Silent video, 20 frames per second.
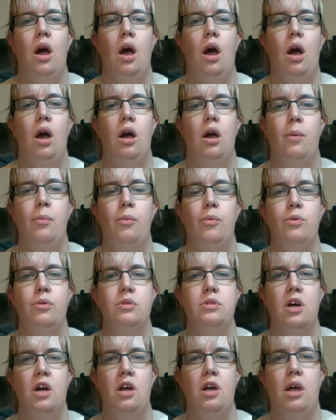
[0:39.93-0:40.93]

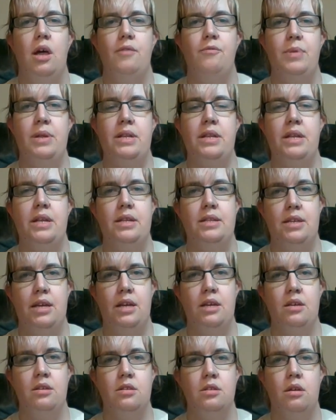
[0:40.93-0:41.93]
Also I have been
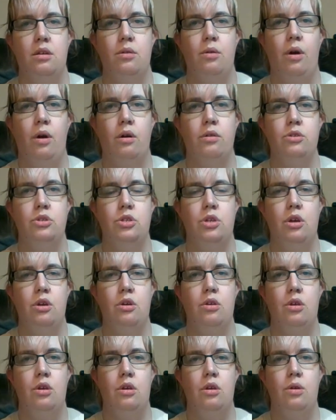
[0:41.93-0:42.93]
knitting, so I'll show
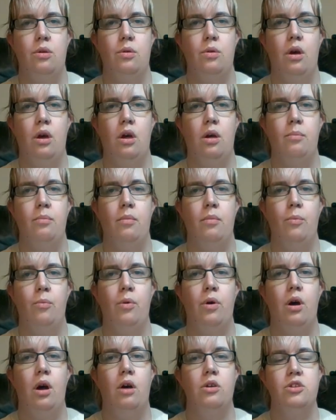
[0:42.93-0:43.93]
you
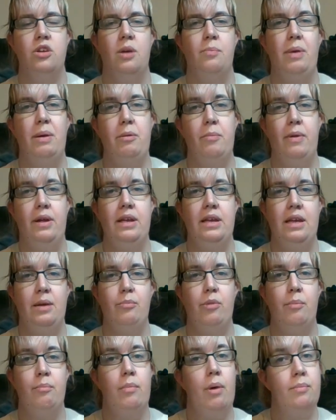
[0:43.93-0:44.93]
I'll show a baby blanket
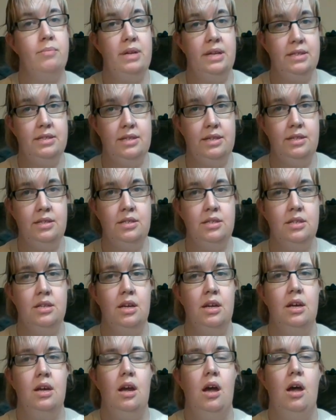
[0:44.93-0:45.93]
my mum knitted,
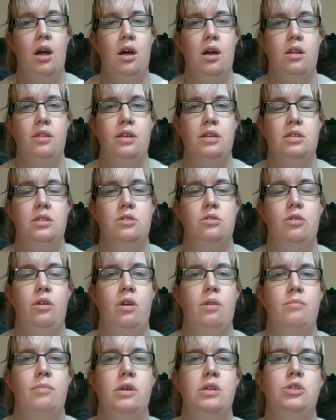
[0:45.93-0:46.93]
that's to go
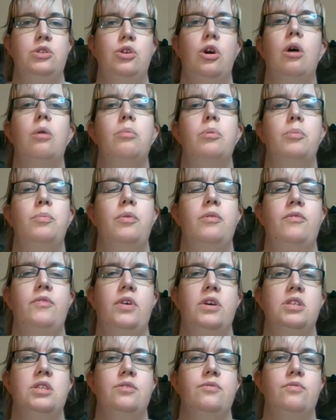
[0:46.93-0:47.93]
in my shop, but
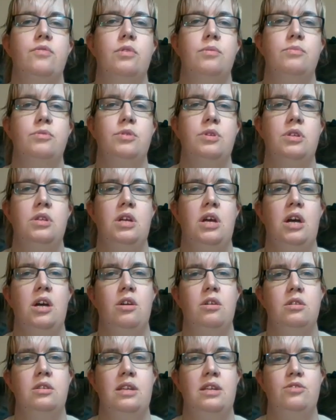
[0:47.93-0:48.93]
first of all I'm doing it
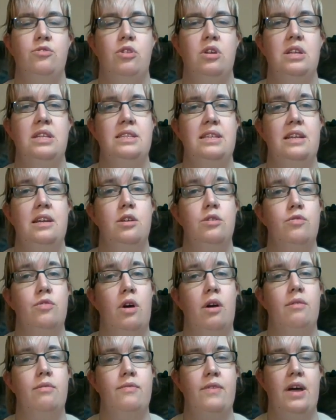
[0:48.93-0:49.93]
trying to sell it at a
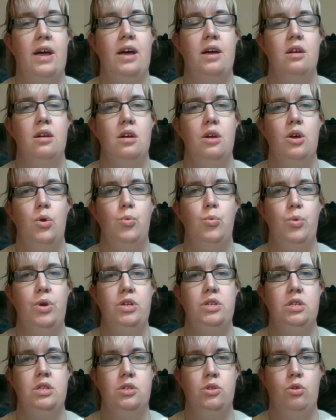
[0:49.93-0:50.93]
craft fair
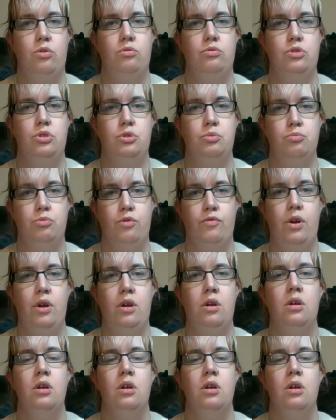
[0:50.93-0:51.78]
which is on tomorrow.